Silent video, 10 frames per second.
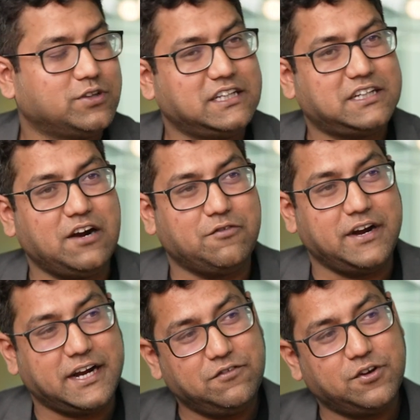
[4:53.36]
So they start
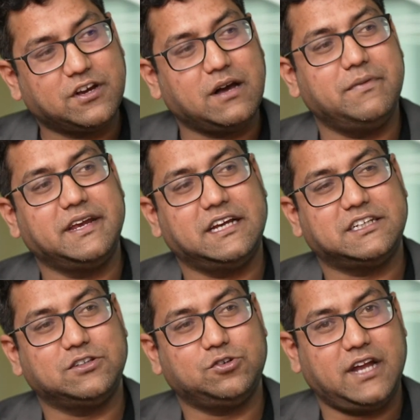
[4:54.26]
waiting for your
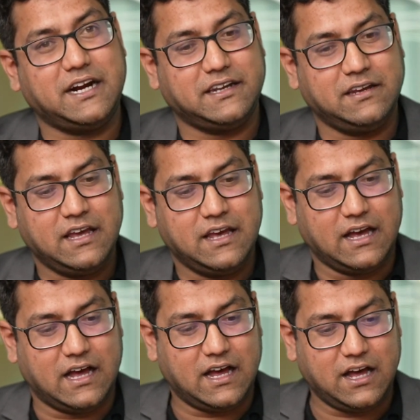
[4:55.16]
communication so that
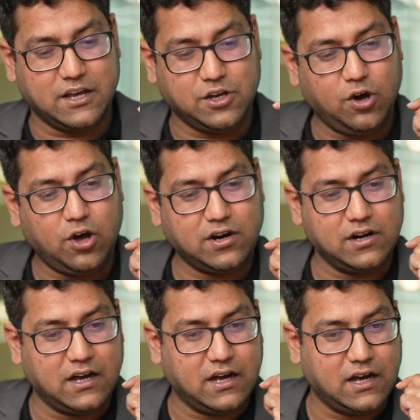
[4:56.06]
your
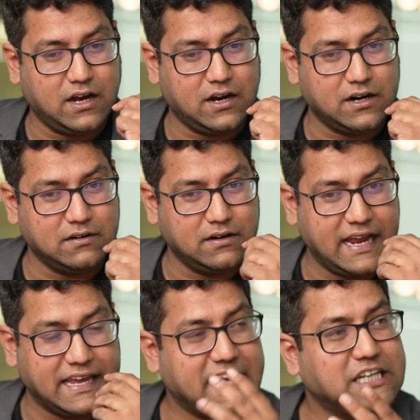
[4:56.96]

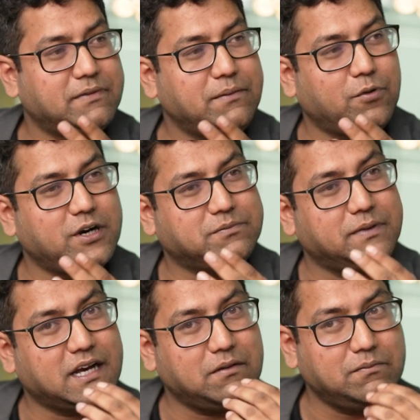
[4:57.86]
engagement points
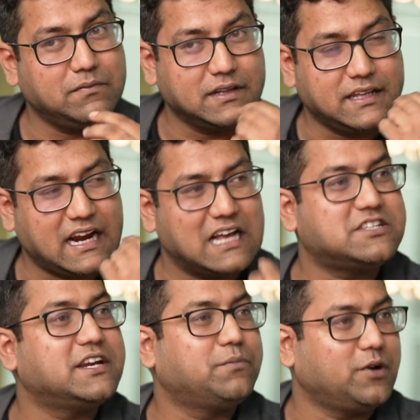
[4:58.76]
become their
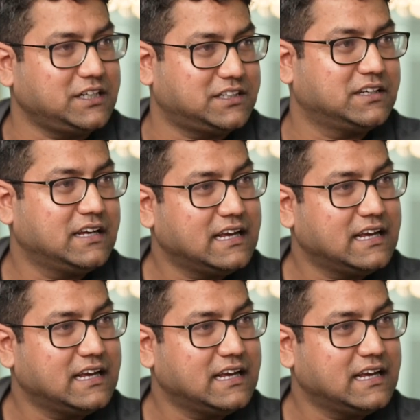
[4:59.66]
answering points.